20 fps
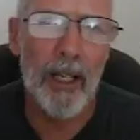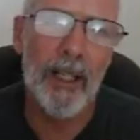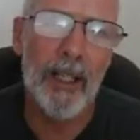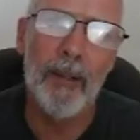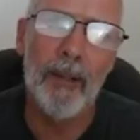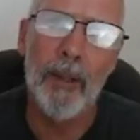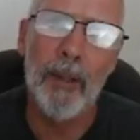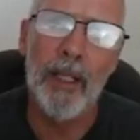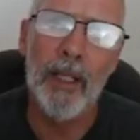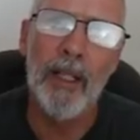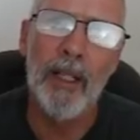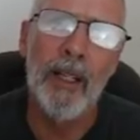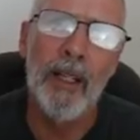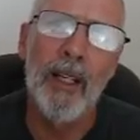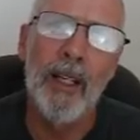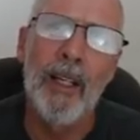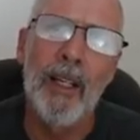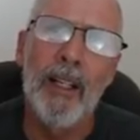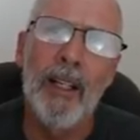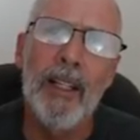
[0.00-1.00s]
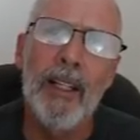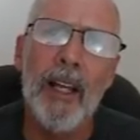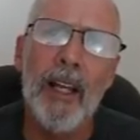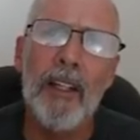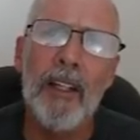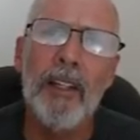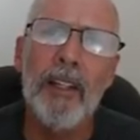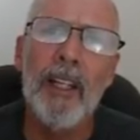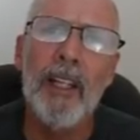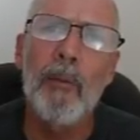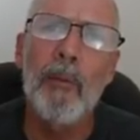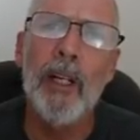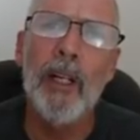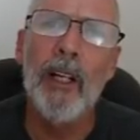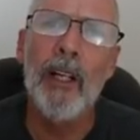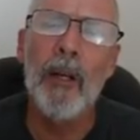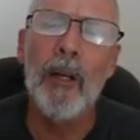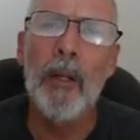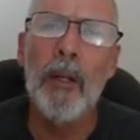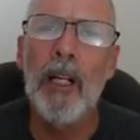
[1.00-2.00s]
at in a minute. The other thing we're
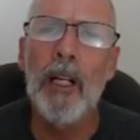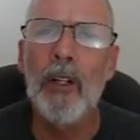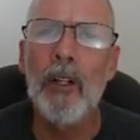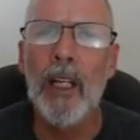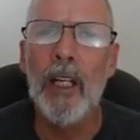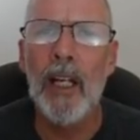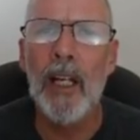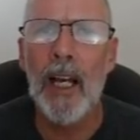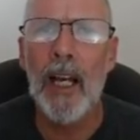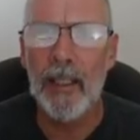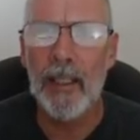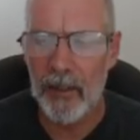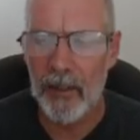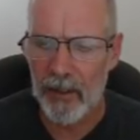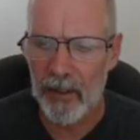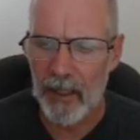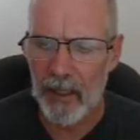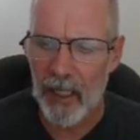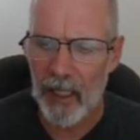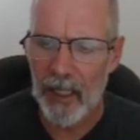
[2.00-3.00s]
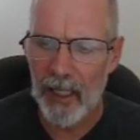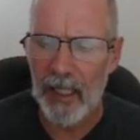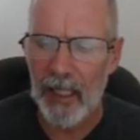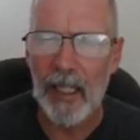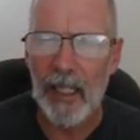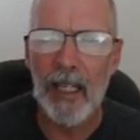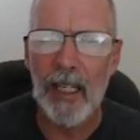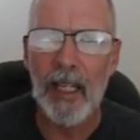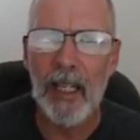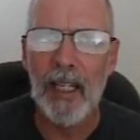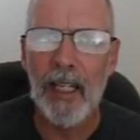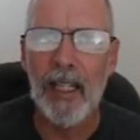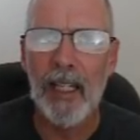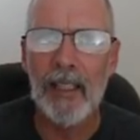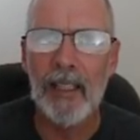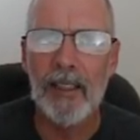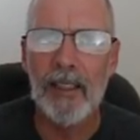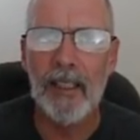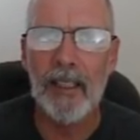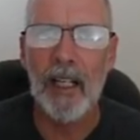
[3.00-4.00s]
going to be looking at today
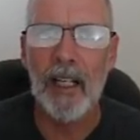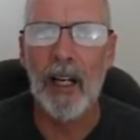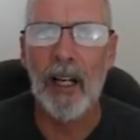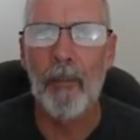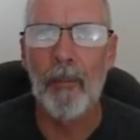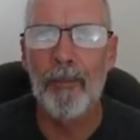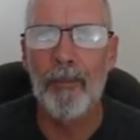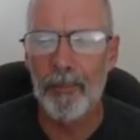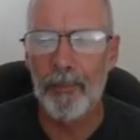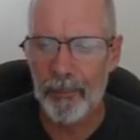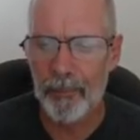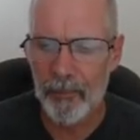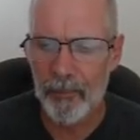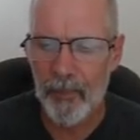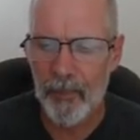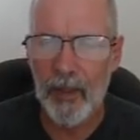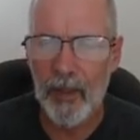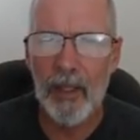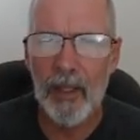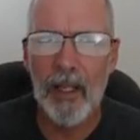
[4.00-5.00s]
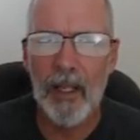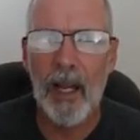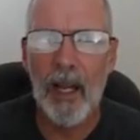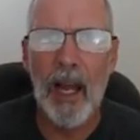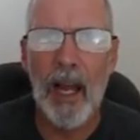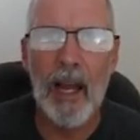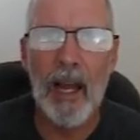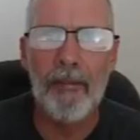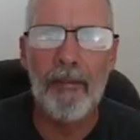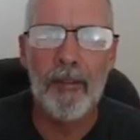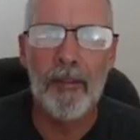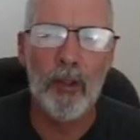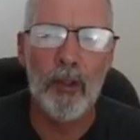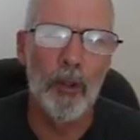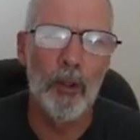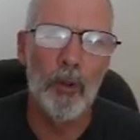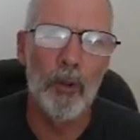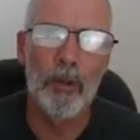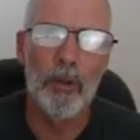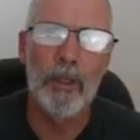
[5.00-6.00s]
is have
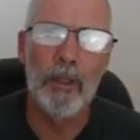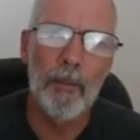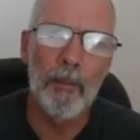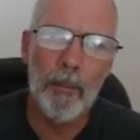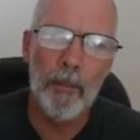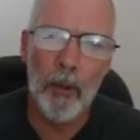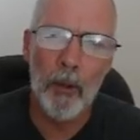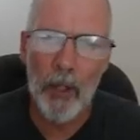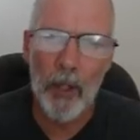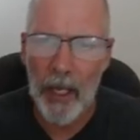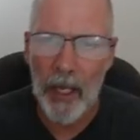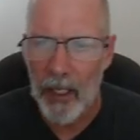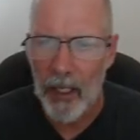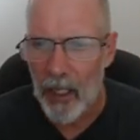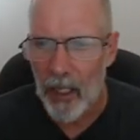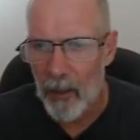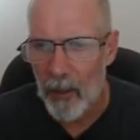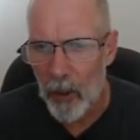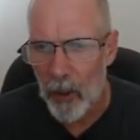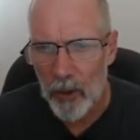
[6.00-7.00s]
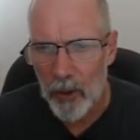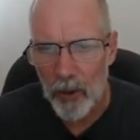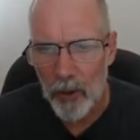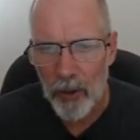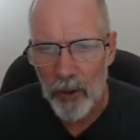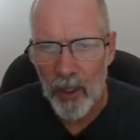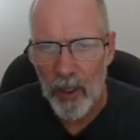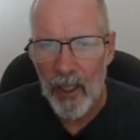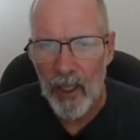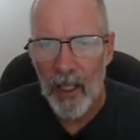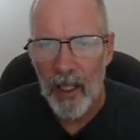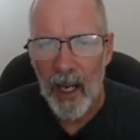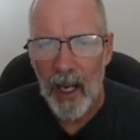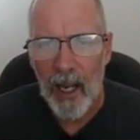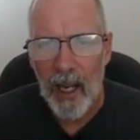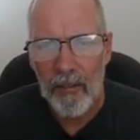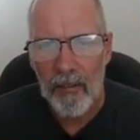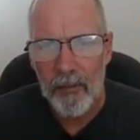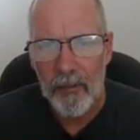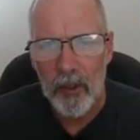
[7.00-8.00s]
to. Let me put that in another box, because
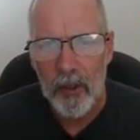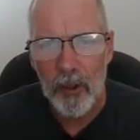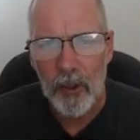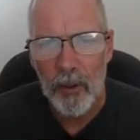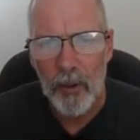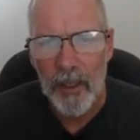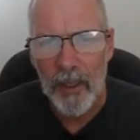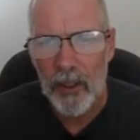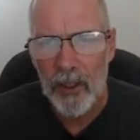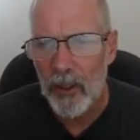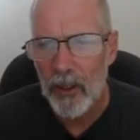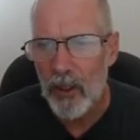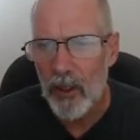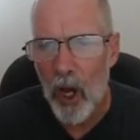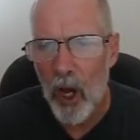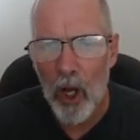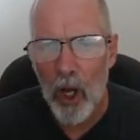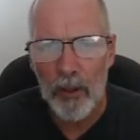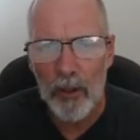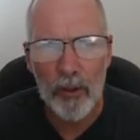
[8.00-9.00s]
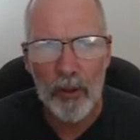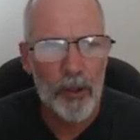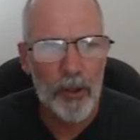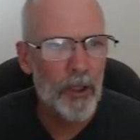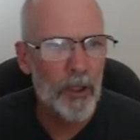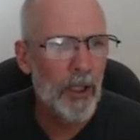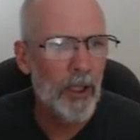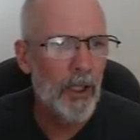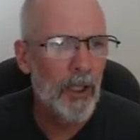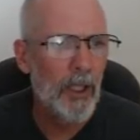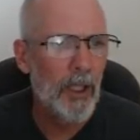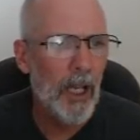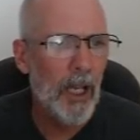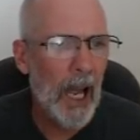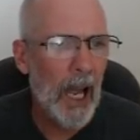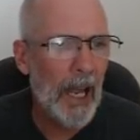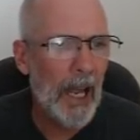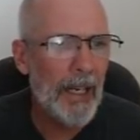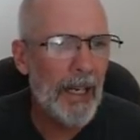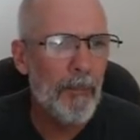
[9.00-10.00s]
have to is not
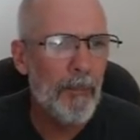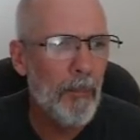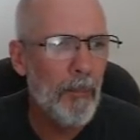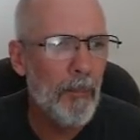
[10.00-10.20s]
a